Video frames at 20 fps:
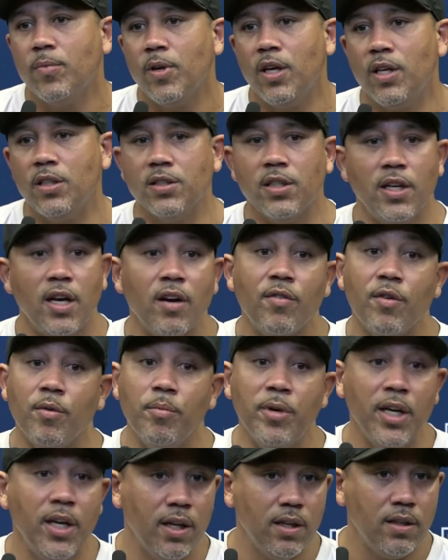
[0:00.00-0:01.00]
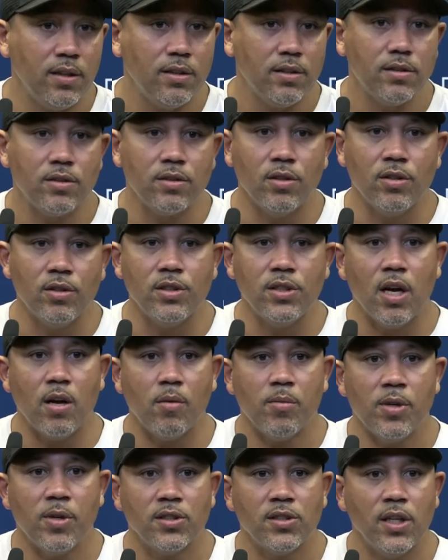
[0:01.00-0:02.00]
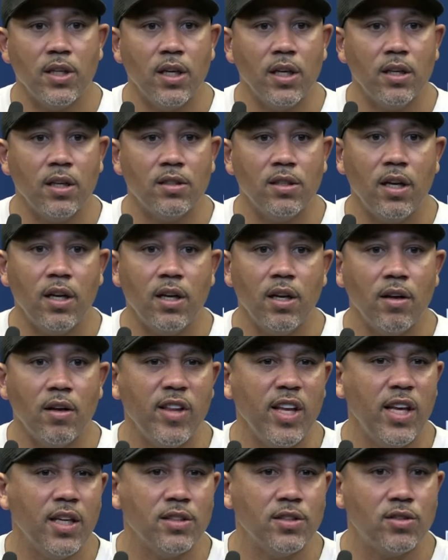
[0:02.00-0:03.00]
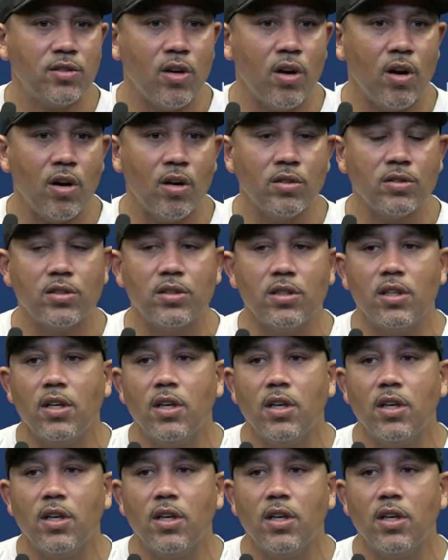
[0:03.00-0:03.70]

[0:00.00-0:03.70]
He's in every meeting, so he's not missing any of the installs.